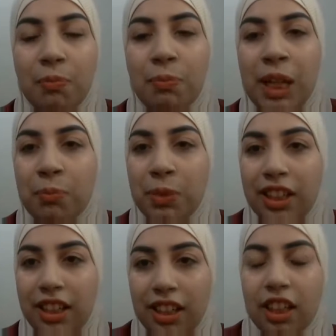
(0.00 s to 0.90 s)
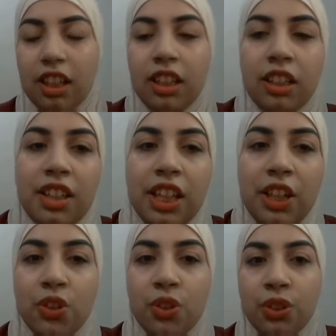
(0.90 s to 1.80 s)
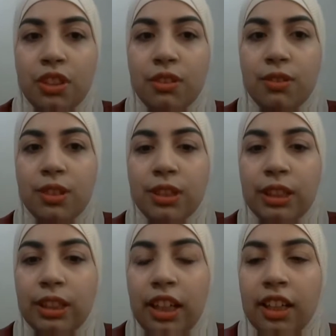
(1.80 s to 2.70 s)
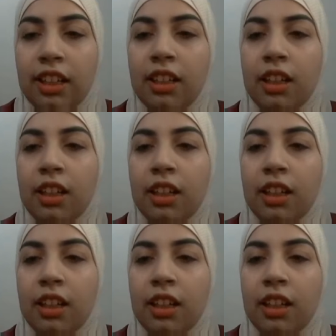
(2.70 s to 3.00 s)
maybe they should like